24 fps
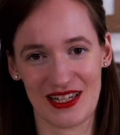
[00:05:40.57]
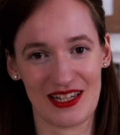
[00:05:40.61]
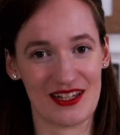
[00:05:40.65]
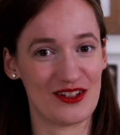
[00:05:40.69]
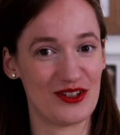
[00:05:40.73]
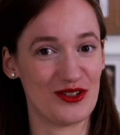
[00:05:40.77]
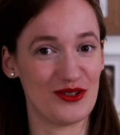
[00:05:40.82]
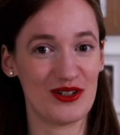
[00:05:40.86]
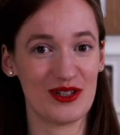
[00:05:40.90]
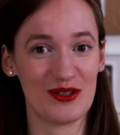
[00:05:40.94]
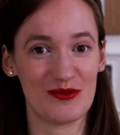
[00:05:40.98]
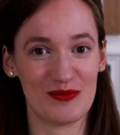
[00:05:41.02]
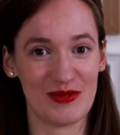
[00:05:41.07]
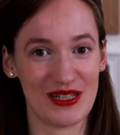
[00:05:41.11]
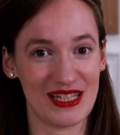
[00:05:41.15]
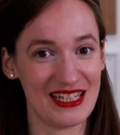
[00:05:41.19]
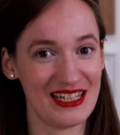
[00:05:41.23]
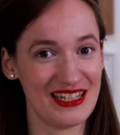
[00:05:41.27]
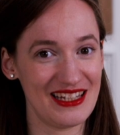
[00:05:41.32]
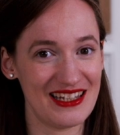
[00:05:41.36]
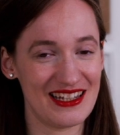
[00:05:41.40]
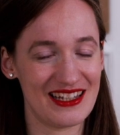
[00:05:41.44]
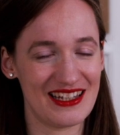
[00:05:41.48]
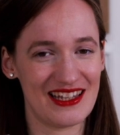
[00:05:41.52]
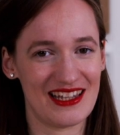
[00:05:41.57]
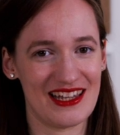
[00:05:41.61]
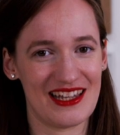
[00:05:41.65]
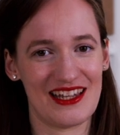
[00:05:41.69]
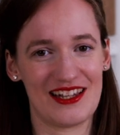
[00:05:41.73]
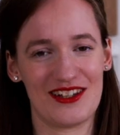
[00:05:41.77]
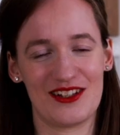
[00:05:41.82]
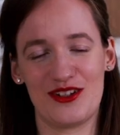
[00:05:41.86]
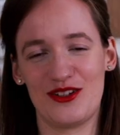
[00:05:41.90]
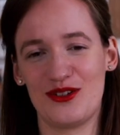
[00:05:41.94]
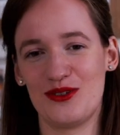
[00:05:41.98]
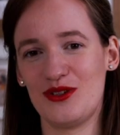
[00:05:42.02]
including me,
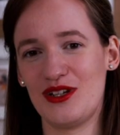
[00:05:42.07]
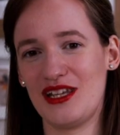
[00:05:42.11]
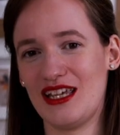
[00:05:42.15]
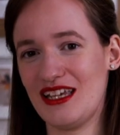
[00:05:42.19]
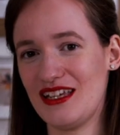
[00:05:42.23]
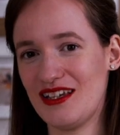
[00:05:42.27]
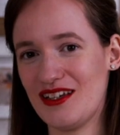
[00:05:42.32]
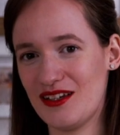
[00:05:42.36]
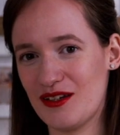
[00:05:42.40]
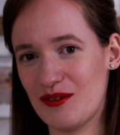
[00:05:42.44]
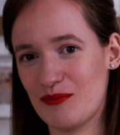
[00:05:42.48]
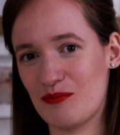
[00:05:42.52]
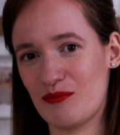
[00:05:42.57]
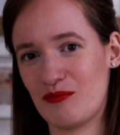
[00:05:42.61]
including